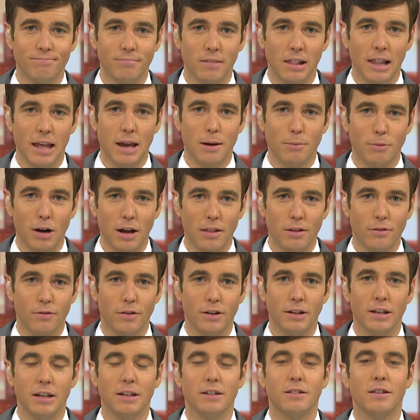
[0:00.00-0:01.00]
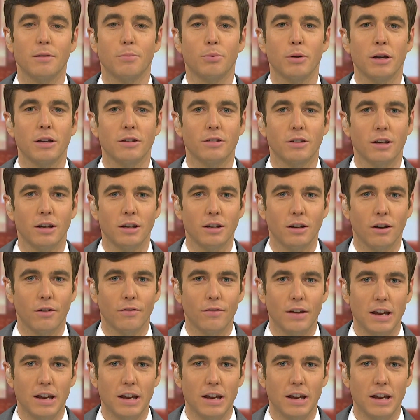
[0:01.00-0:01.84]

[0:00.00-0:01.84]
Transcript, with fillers: Liam Rutherford is the president of